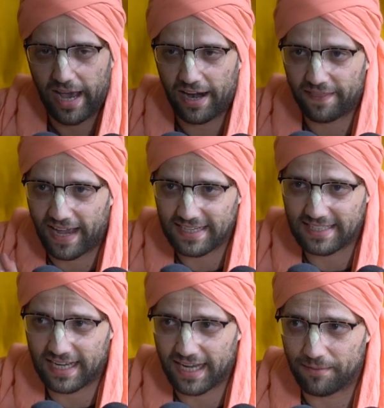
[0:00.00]
And at
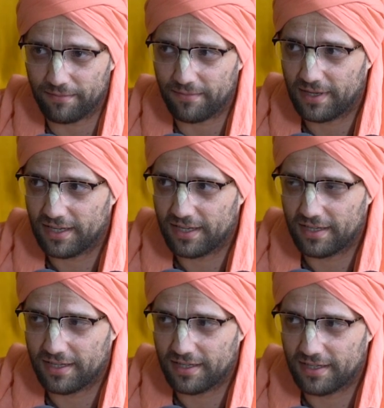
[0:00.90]
that time,
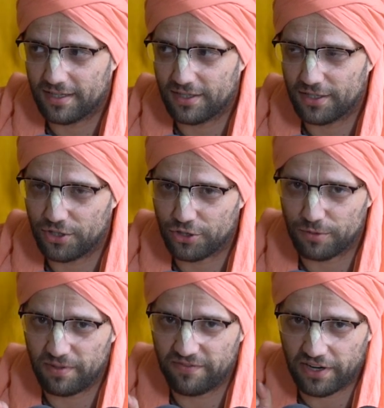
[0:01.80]
you
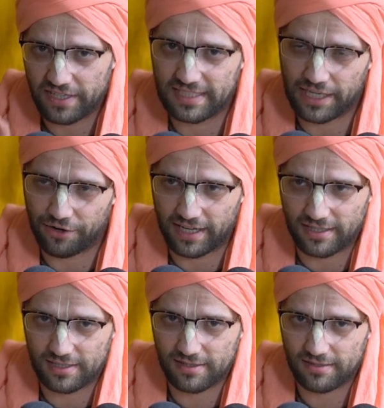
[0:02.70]
should be very
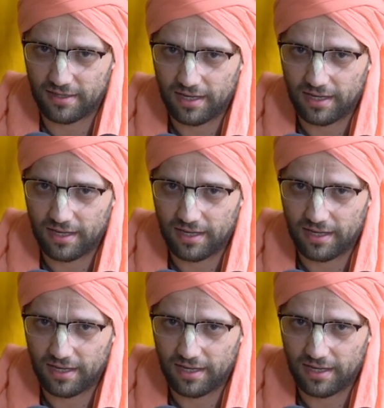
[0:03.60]
serious.